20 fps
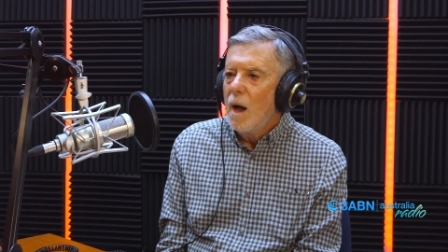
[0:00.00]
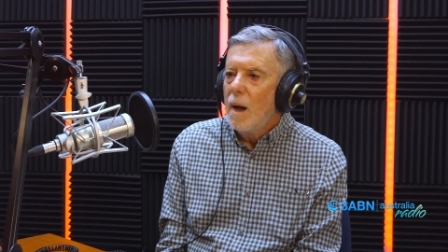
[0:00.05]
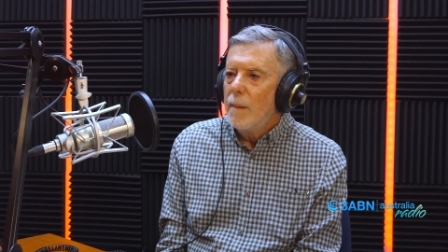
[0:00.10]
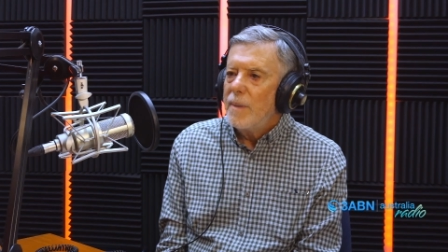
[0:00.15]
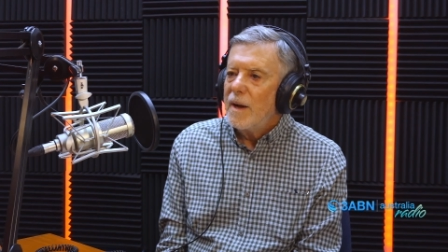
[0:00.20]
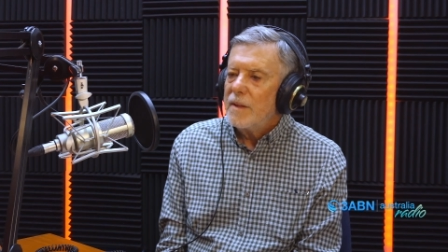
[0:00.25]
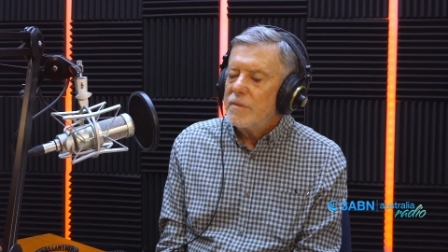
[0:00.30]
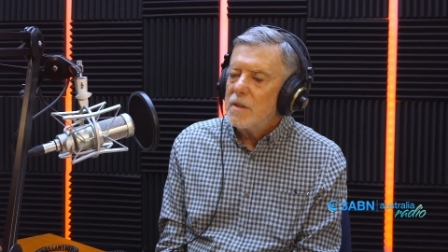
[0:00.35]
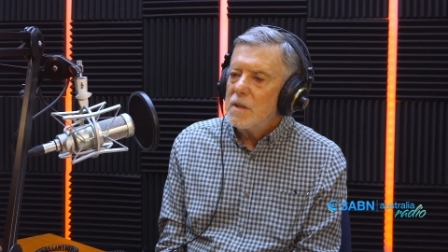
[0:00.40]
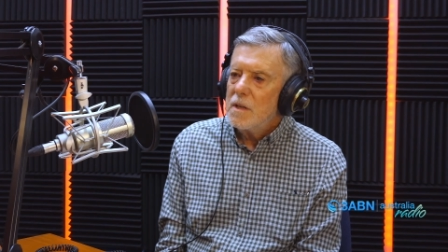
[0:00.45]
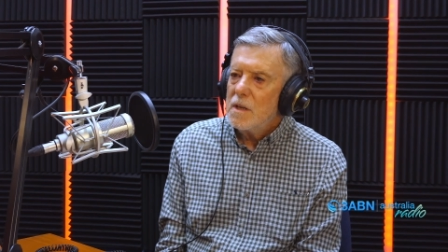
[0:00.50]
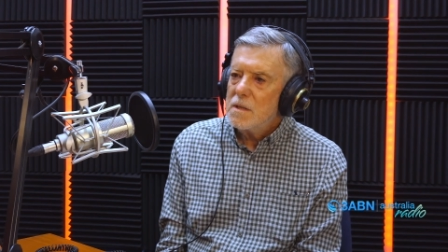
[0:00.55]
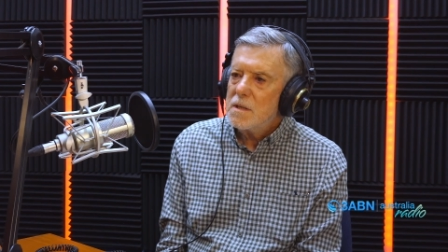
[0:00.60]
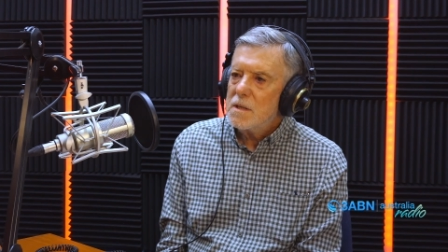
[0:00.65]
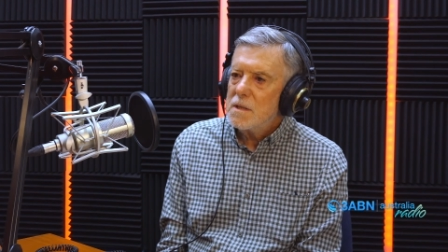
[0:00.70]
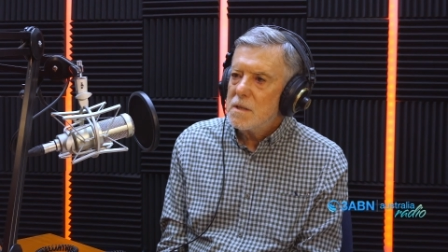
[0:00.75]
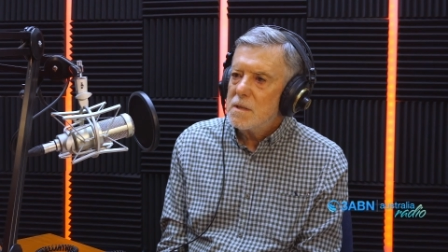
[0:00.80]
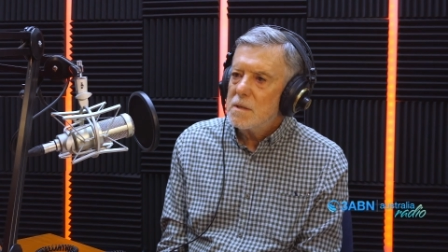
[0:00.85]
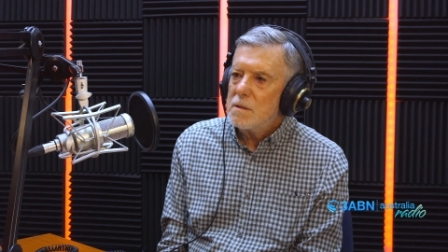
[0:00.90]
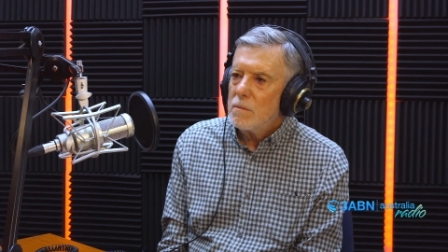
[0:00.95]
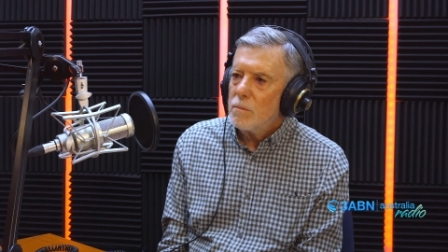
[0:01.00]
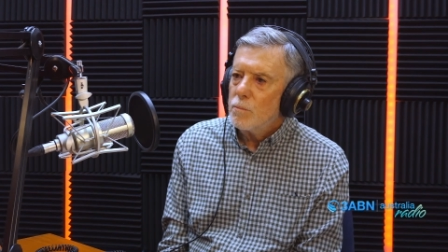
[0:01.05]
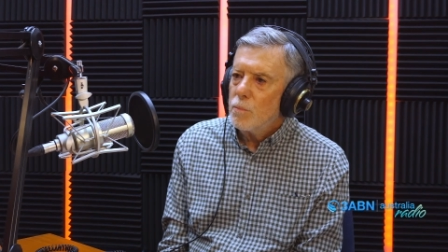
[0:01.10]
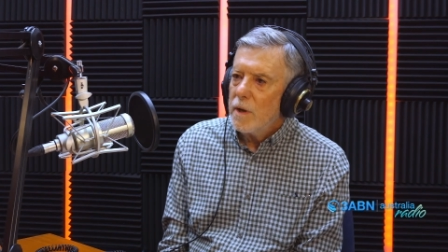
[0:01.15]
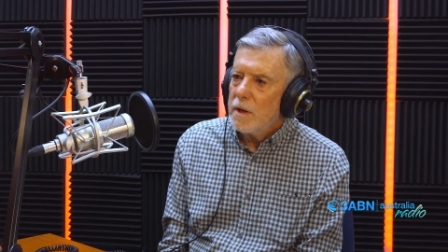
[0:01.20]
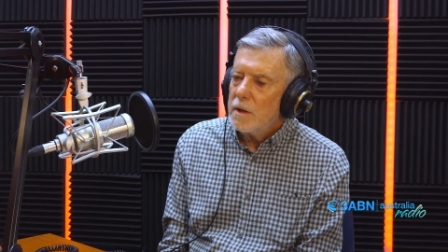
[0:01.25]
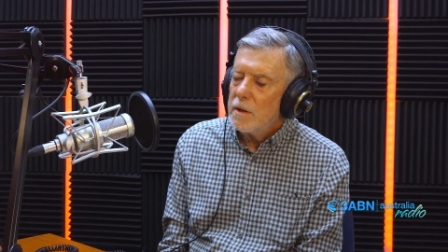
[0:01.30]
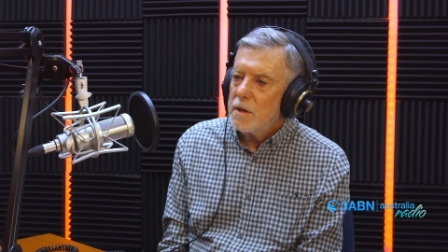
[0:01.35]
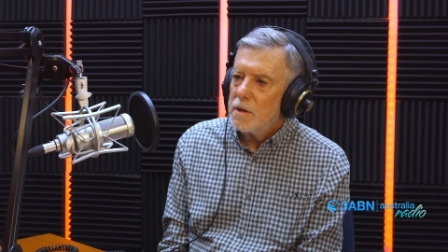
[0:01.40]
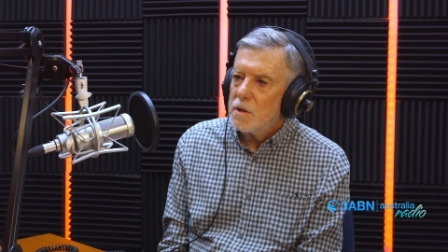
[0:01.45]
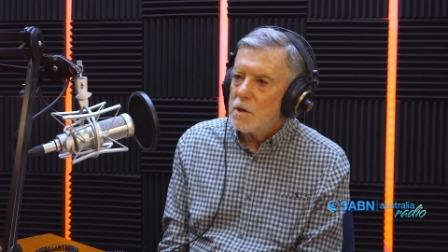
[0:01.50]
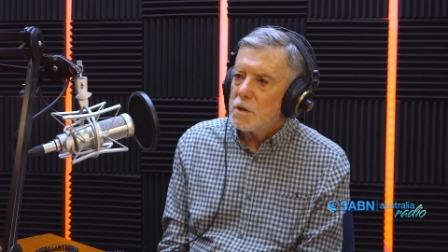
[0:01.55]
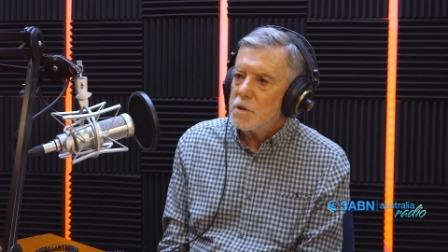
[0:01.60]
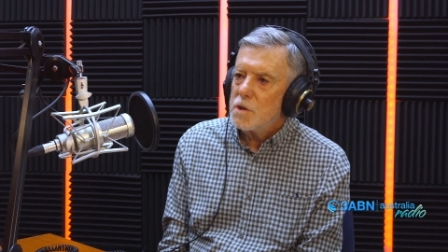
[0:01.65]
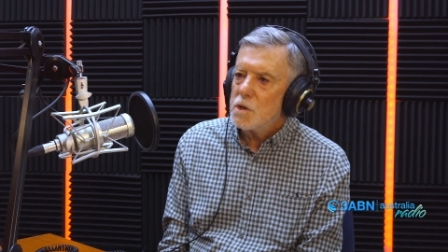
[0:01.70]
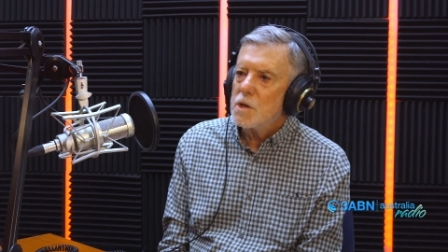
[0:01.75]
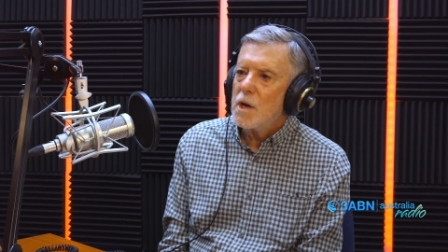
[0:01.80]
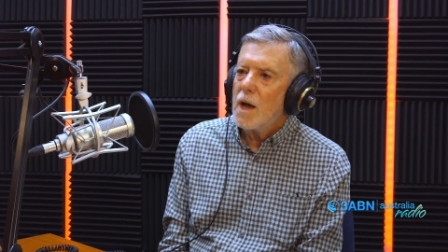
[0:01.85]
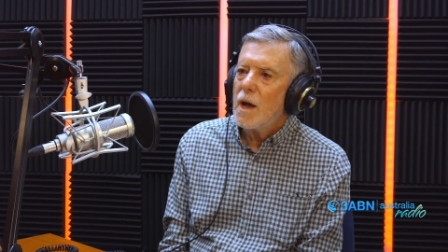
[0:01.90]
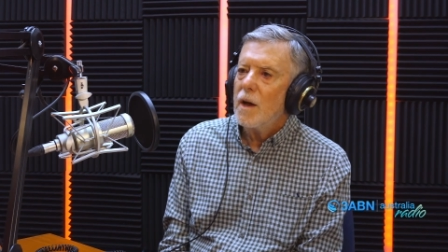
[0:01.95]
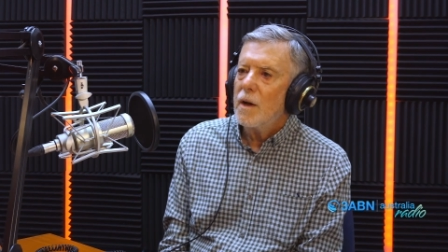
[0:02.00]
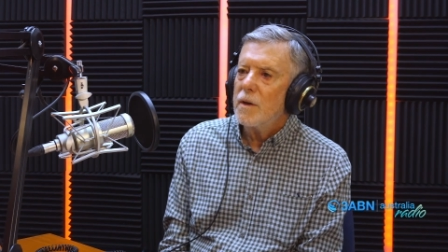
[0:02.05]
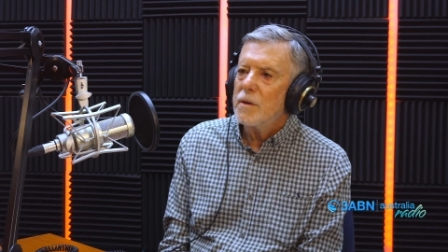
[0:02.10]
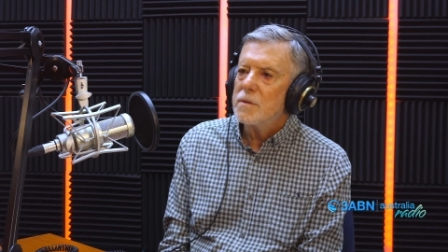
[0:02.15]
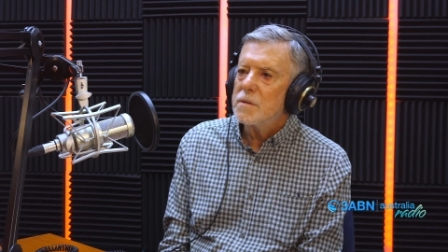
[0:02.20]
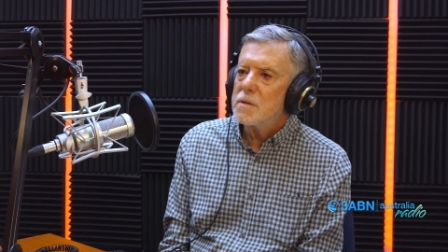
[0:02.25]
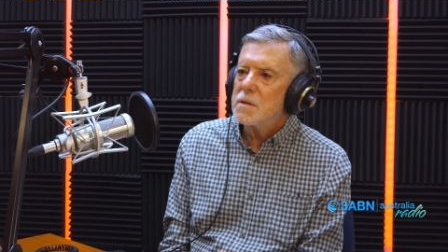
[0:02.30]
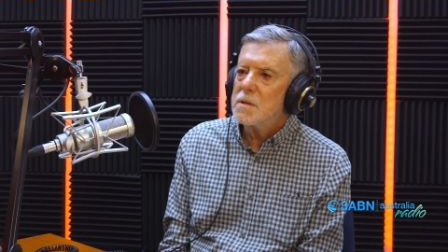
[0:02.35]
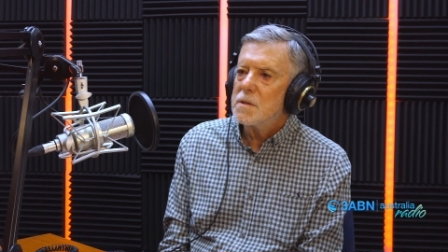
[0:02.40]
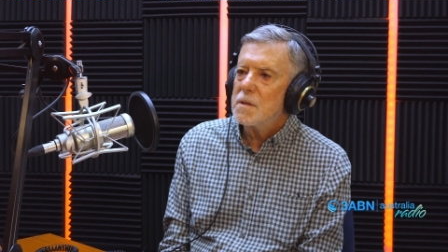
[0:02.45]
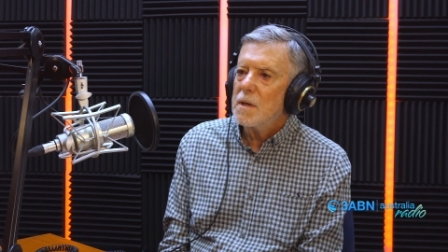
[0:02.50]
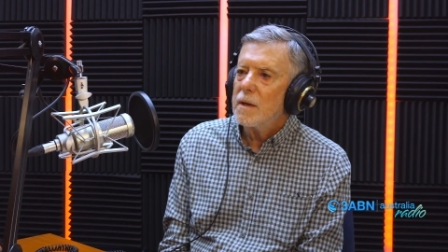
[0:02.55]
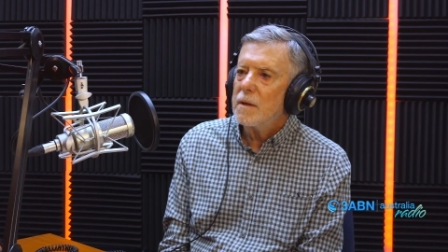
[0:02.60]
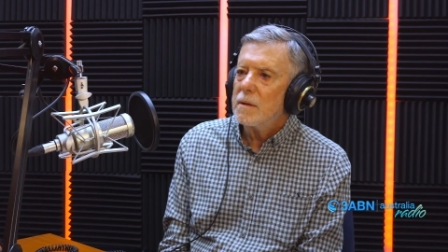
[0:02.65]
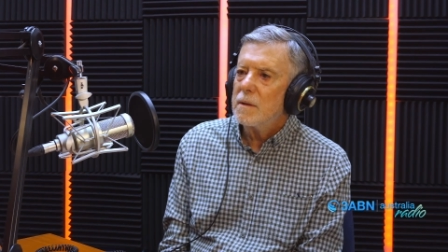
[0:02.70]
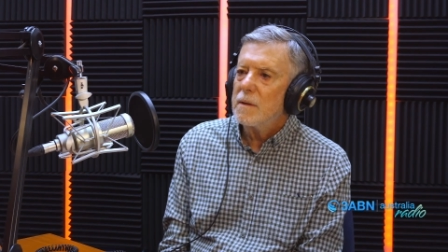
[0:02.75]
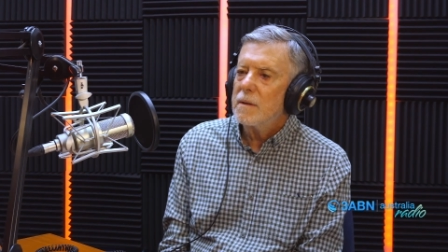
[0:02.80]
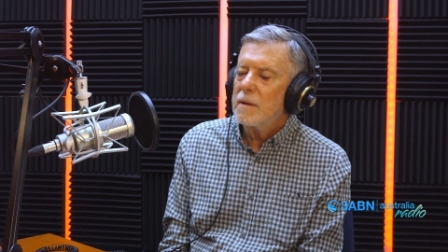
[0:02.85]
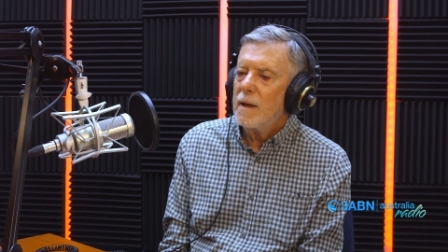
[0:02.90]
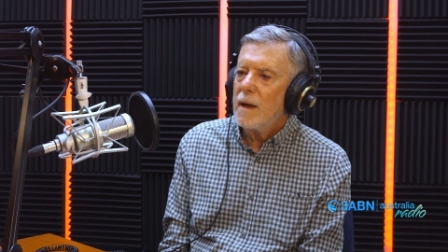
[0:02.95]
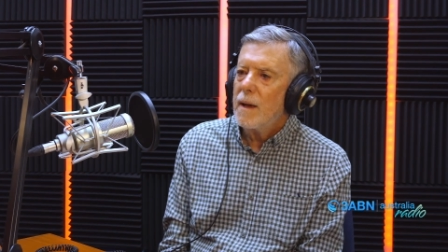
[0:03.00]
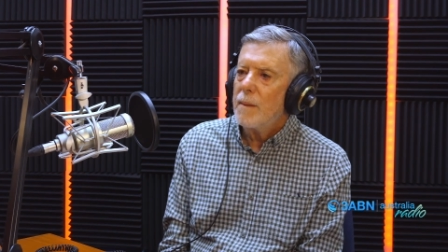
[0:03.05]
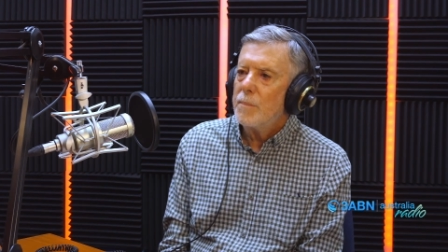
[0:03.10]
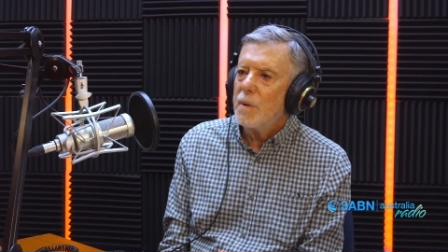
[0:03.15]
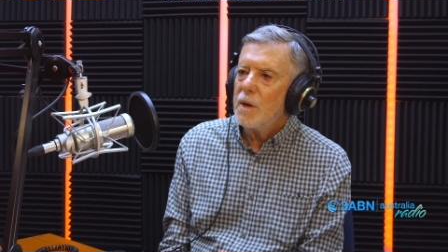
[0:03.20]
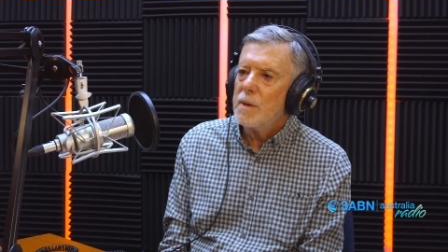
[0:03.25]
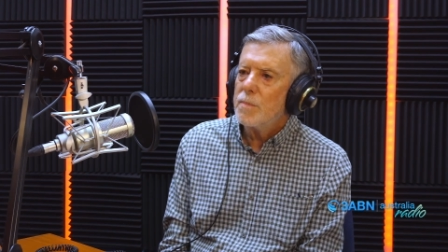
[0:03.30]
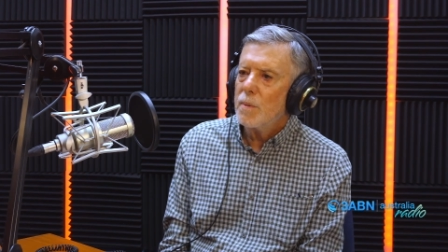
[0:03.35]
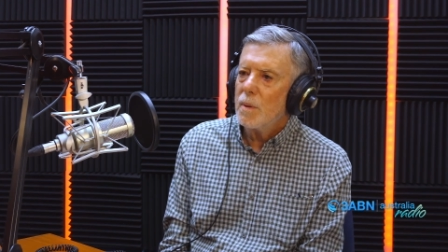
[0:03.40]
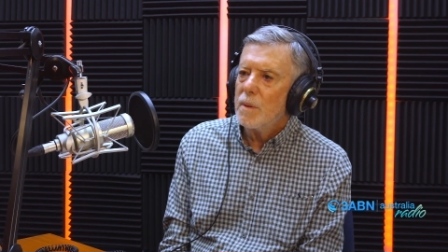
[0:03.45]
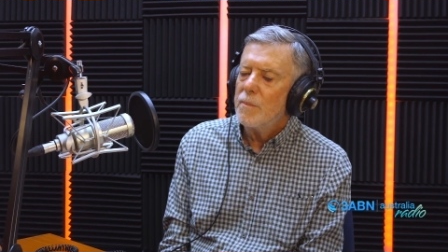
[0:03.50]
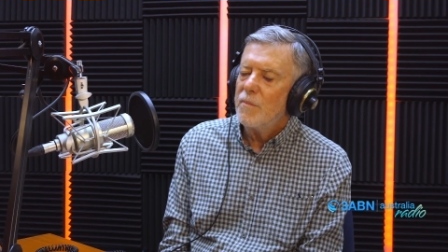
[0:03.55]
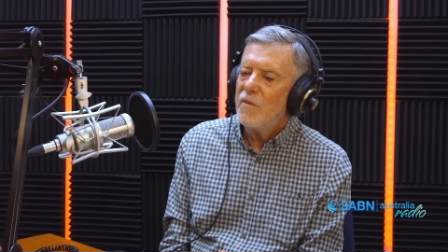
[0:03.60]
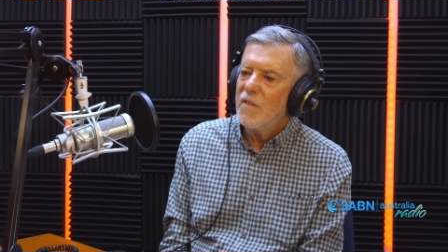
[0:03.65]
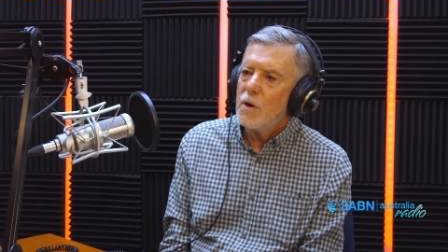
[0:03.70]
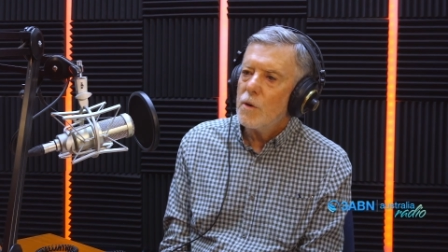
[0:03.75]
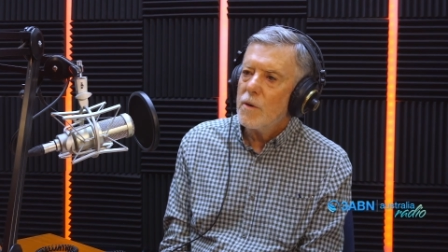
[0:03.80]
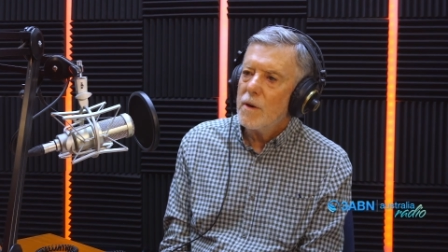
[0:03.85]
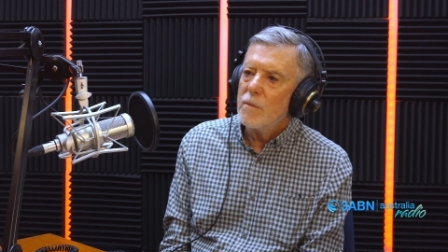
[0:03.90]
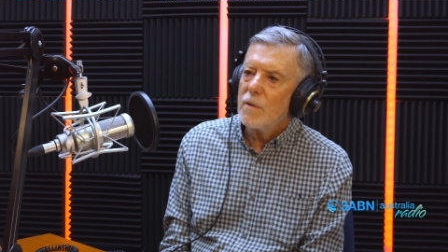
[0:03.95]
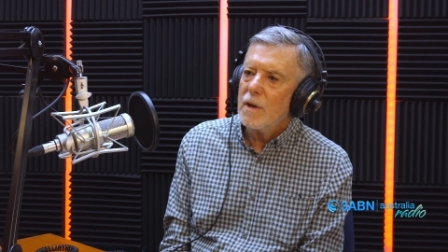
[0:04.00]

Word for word: But this really just shows that people are very